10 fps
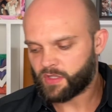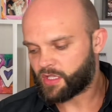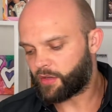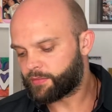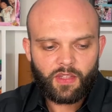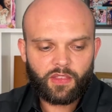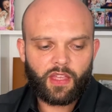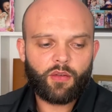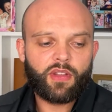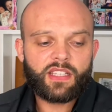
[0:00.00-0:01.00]
So
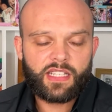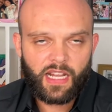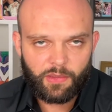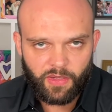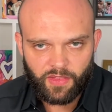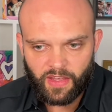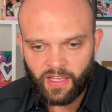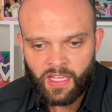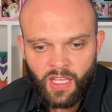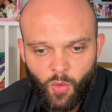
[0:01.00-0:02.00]
there is an element
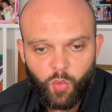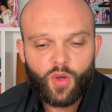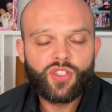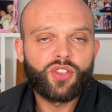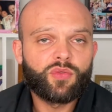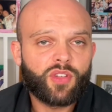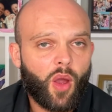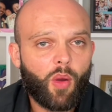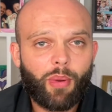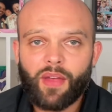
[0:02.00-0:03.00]
there. Would you
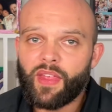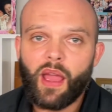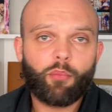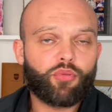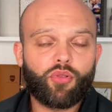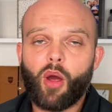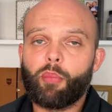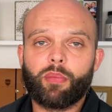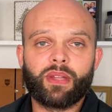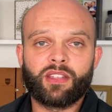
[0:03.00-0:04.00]
know about that?
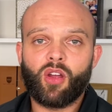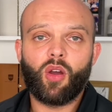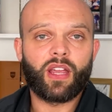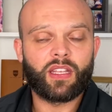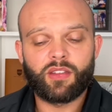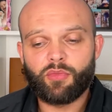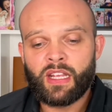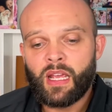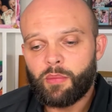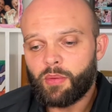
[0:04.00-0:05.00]
Probably not. In
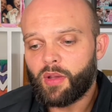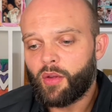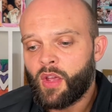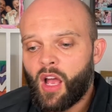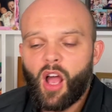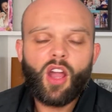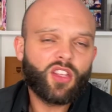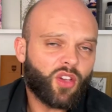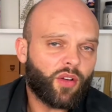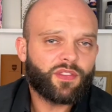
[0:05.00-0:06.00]
the people go, oh,
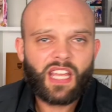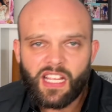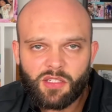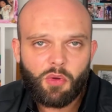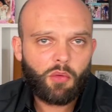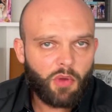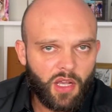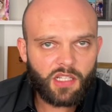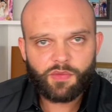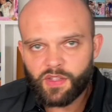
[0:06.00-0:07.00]
you got to test what
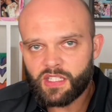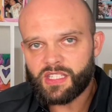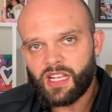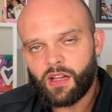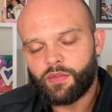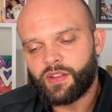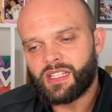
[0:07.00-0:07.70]
works for yourself.